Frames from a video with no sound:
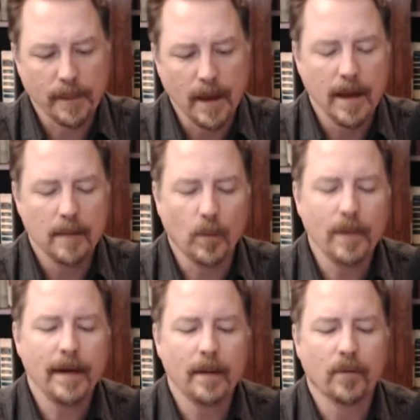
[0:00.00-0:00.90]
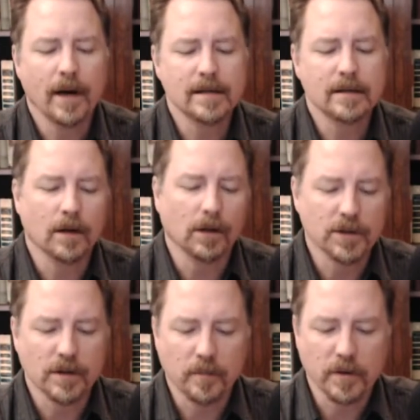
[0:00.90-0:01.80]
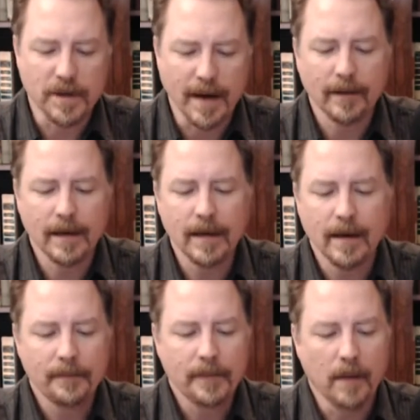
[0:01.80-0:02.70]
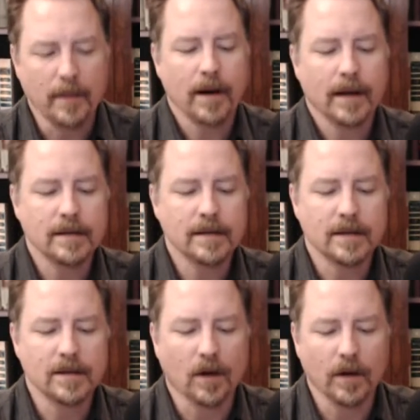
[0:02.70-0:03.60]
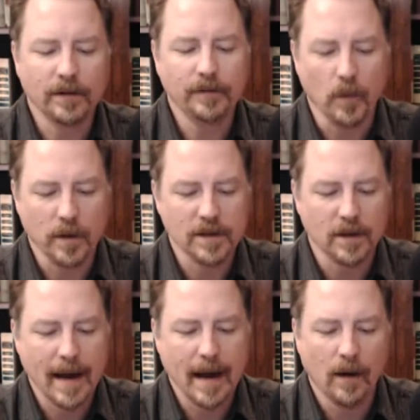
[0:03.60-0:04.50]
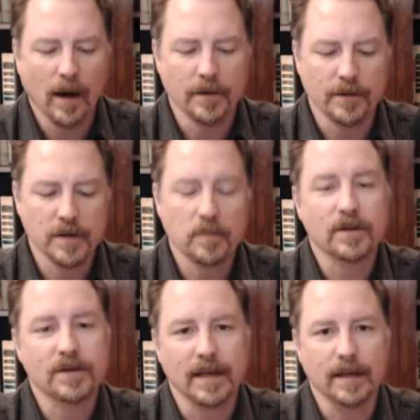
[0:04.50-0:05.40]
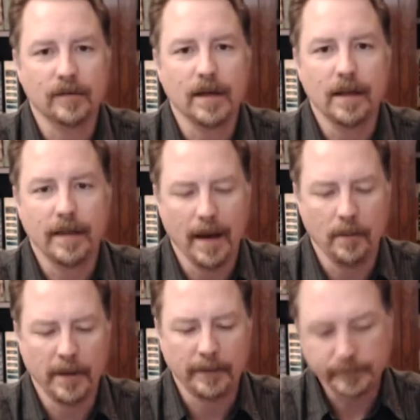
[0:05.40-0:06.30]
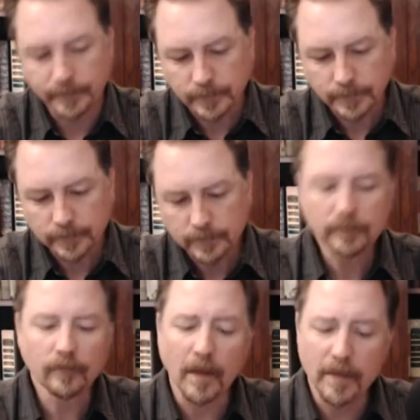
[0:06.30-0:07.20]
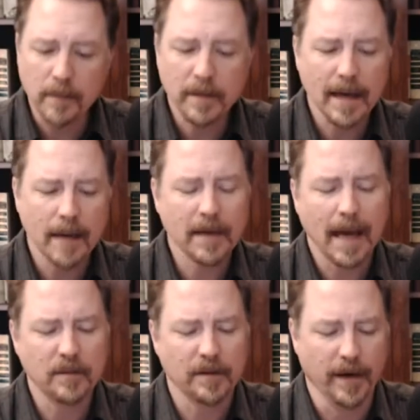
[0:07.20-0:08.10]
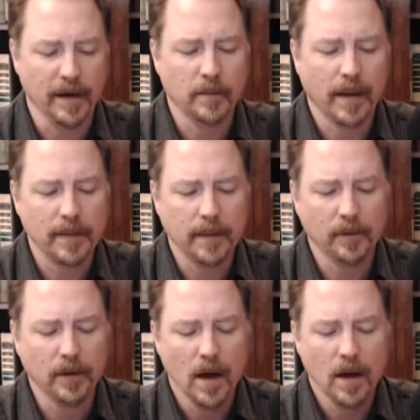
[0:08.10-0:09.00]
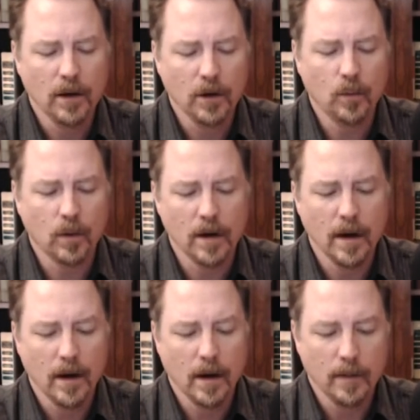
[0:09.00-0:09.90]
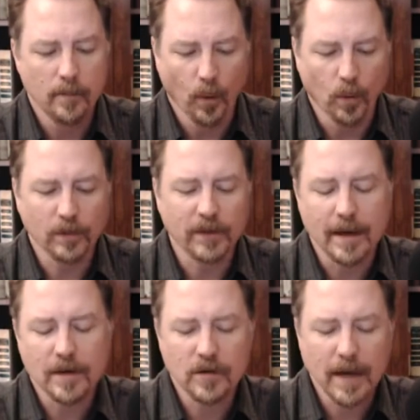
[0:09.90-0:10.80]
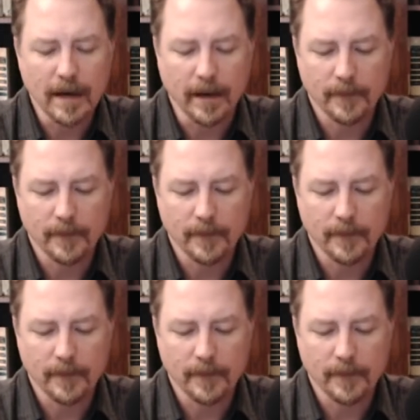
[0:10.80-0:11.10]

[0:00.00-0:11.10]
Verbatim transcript: But when they embraced the culture of personality, Americans started to focus on how others perceived them. They became captivated by people who were bold and entertaining.